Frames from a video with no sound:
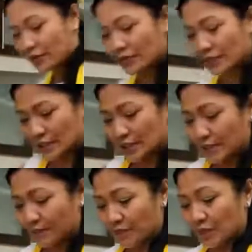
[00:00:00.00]
this
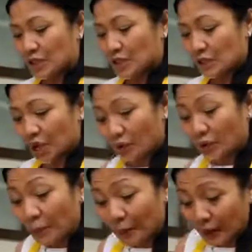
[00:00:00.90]
is now the
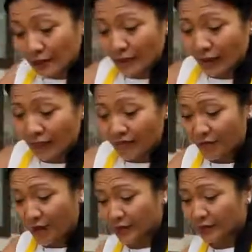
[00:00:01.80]
paste that I've
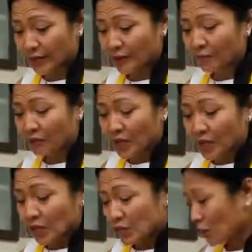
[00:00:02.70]
made here.
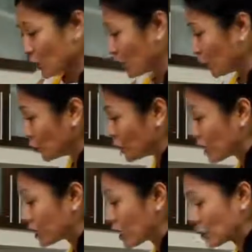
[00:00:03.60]
So we
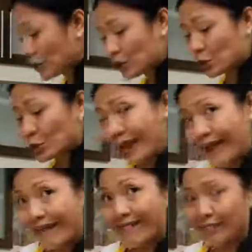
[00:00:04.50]
are now going to
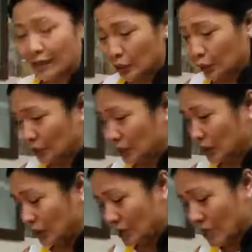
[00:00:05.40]
add the
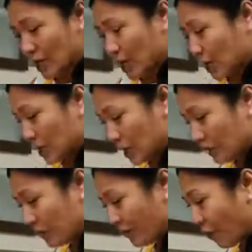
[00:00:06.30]
coconut.
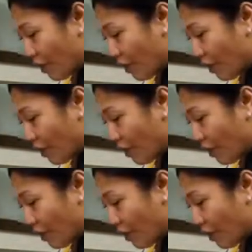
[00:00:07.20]
Before